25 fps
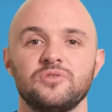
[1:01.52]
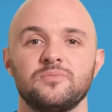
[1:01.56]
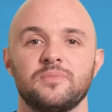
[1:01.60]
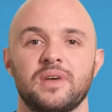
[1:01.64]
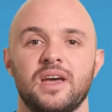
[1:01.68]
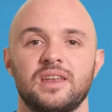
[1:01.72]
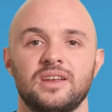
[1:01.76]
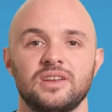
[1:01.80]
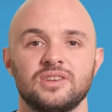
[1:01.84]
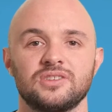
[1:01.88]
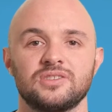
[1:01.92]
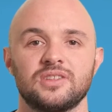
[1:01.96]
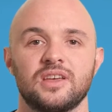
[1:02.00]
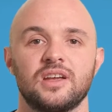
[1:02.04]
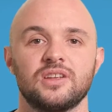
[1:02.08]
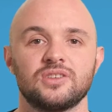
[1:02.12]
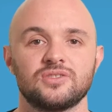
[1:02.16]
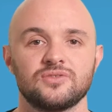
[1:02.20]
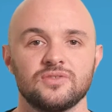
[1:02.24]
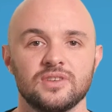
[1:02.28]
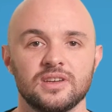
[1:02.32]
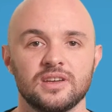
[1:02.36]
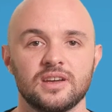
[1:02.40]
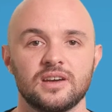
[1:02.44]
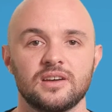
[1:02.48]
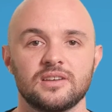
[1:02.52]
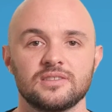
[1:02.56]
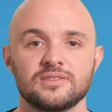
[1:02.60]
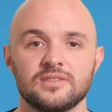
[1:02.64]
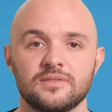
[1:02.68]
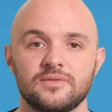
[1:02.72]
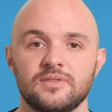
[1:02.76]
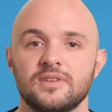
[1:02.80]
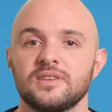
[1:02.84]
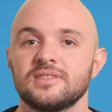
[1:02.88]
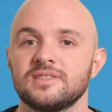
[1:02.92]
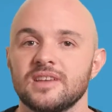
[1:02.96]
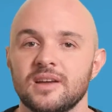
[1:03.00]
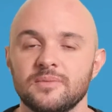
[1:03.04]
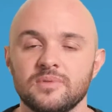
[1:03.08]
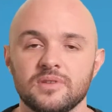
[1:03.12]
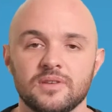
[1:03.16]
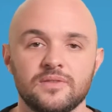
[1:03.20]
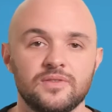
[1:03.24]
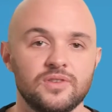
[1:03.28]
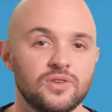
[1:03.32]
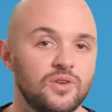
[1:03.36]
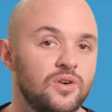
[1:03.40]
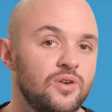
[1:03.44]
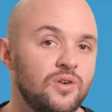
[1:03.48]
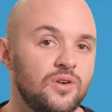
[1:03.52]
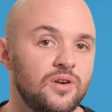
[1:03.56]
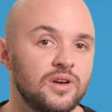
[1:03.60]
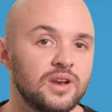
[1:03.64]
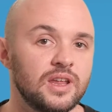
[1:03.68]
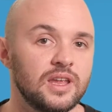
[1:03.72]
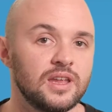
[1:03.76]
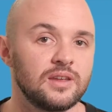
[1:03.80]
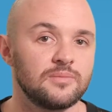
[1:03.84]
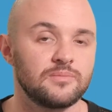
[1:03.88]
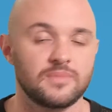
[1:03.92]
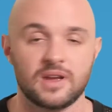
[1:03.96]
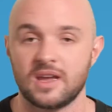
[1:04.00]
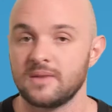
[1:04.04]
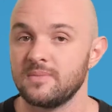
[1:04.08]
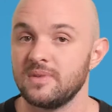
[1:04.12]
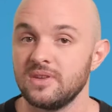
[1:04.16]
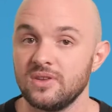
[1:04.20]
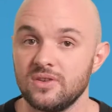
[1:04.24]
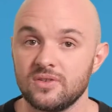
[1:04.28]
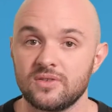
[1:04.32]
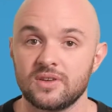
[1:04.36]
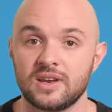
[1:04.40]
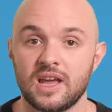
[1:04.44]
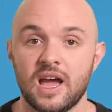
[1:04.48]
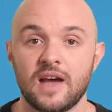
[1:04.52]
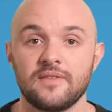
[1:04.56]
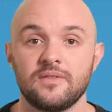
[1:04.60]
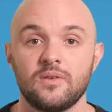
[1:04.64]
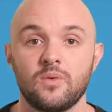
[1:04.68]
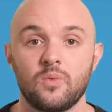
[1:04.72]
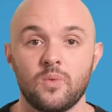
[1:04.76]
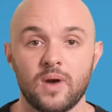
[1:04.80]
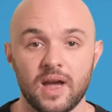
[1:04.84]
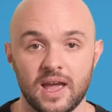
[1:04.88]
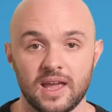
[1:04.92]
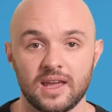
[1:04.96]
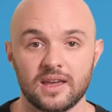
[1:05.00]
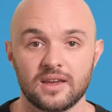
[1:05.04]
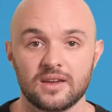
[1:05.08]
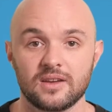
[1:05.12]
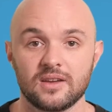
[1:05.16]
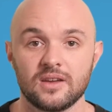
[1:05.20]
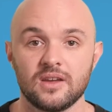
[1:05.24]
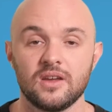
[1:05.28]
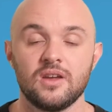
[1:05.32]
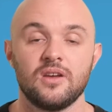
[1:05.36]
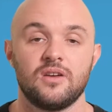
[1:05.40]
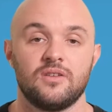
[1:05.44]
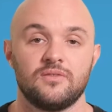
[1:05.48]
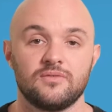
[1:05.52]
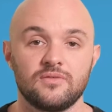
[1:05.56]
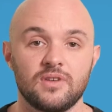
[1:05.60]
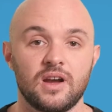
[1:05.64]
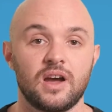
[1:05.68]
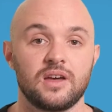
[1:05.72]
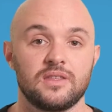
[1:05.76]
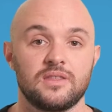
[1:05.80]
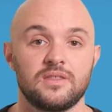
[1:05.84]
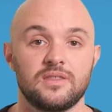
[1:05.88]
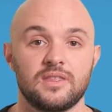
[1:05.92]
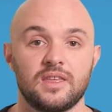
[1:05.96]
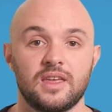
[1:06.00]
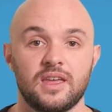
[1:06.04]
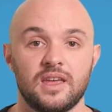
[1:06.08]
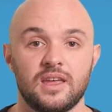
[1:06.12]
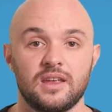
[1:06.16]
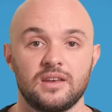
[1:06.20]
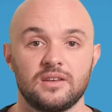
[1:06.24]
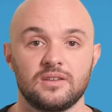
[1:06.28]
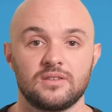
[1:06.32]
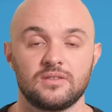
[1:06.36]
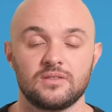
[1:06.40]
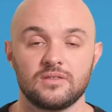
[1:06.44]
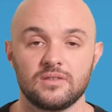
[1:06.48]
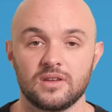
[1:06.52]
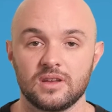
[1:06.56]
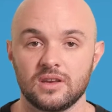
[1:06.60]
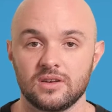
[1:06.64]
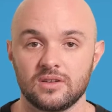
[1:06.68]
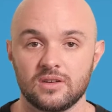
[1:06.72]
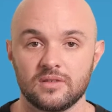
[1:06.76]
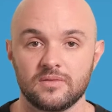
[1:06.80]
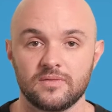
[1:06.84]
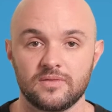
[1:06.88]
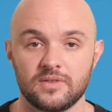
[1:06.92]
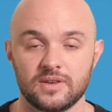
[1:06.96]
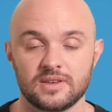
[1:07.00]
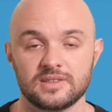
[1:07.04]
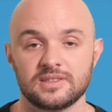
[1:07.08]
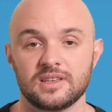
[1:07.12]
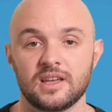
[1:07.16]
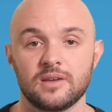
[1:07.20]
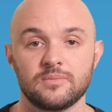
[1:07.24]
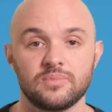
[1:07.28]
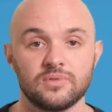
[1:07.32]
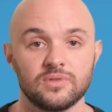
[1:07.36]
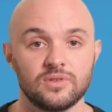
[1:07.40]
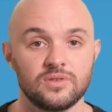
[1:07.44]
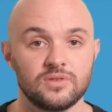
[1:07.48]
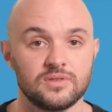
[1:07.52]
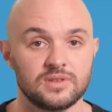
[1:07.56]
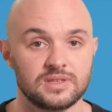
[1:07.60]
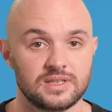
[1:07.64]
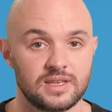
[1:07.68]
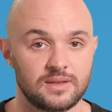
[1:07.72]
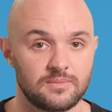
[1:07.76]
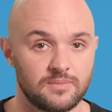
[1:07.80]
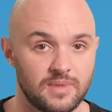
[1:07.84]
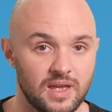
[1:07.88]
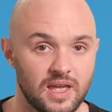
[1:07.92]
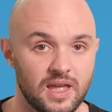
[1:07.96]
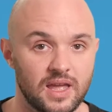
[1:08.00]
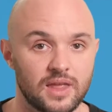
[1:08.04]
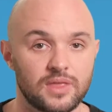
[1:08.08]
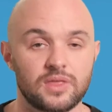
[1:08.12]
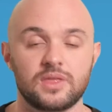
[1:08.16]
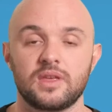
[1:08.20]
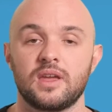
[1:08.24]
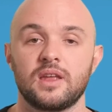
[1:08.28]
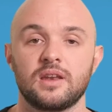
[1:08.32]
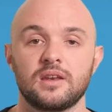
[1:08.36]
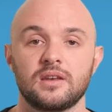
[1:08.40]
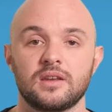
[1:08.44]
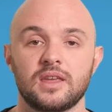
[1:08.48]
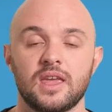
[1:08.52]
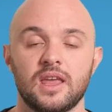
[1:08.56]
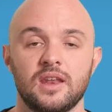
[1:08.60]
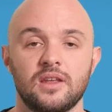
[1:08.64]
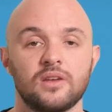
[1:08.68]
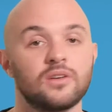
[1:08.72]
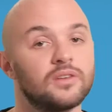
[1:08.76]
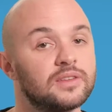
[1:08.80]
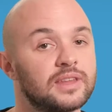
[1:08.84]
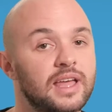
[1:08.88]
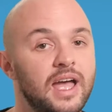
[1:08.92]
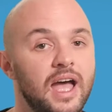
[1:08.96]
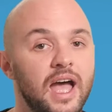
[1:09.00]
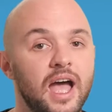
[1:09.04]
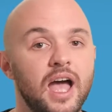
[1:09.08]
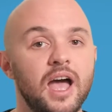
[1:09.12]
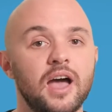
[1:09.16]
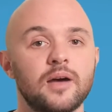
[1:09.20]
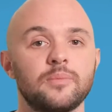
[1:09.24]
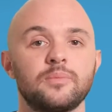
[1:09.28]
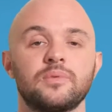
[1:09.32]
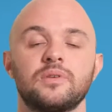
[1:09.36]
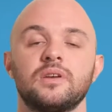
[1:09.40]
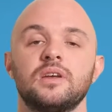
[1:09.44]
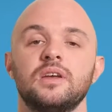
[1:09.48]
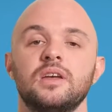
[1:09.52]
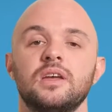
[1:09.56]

you manage that trigger. So for example, if you're horny, maybe you could have a wank rather than, you know, for example, using meth and getting on the app.